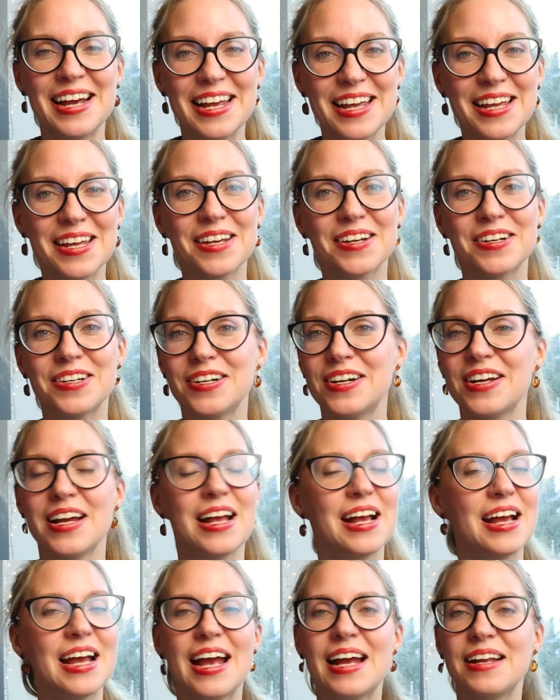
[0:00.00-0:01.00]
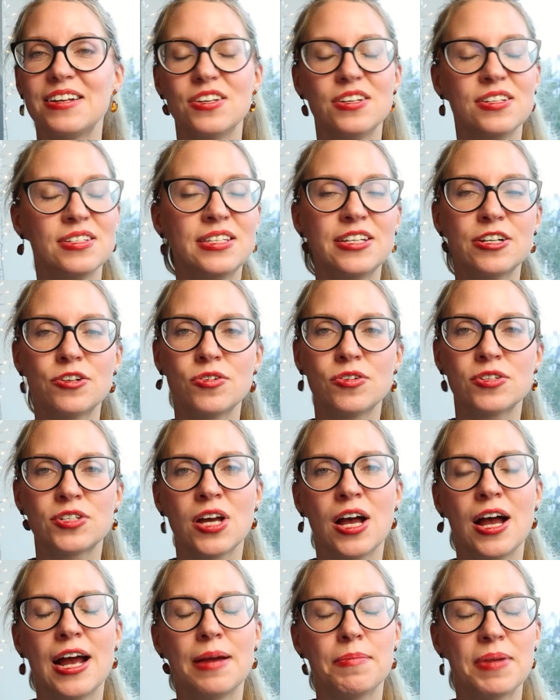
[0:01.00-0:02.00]
here, zero
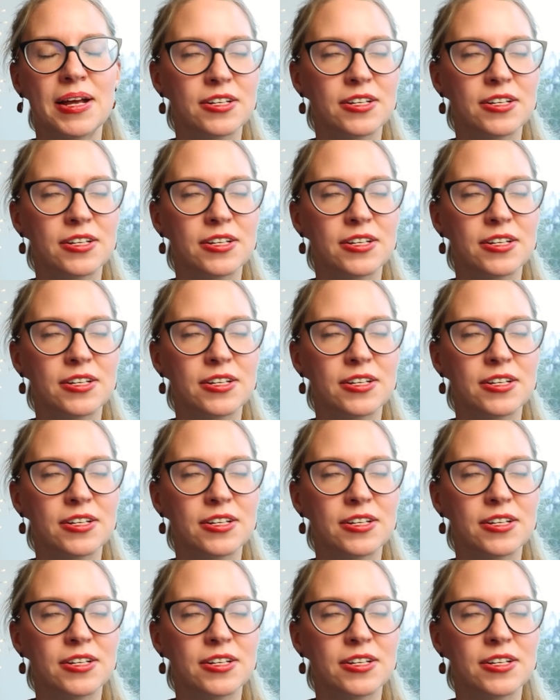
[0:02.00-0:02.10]
time.